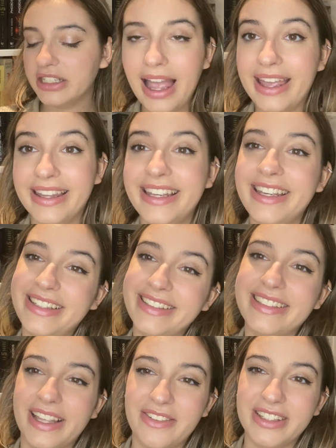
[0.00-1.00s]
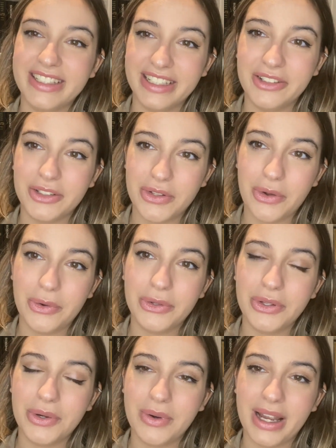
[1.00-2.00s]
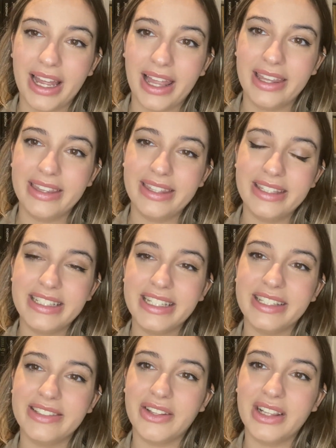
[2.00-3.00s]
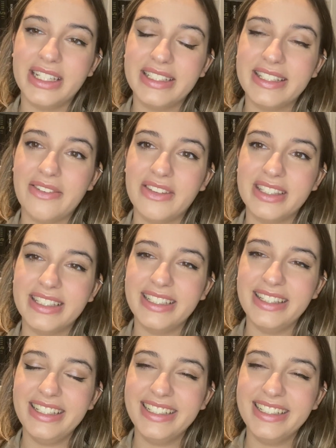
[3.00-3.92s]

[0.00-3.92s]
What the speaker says: and he's 70 years old while she's only 17,